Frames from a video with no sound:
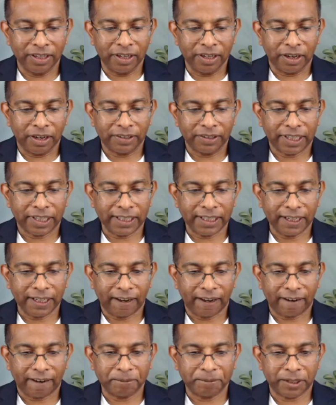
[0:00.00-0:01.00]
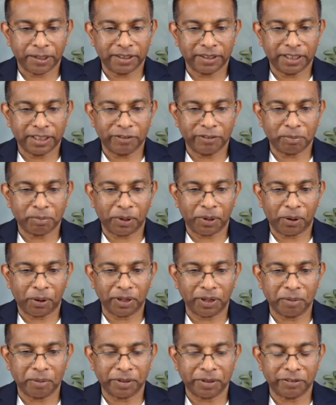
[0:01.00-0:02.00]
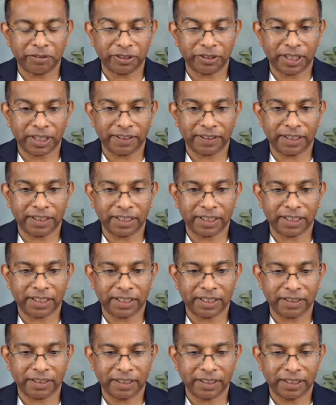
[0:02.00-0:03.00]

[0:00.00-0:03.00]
Okay, I'm going to leave the poll open for another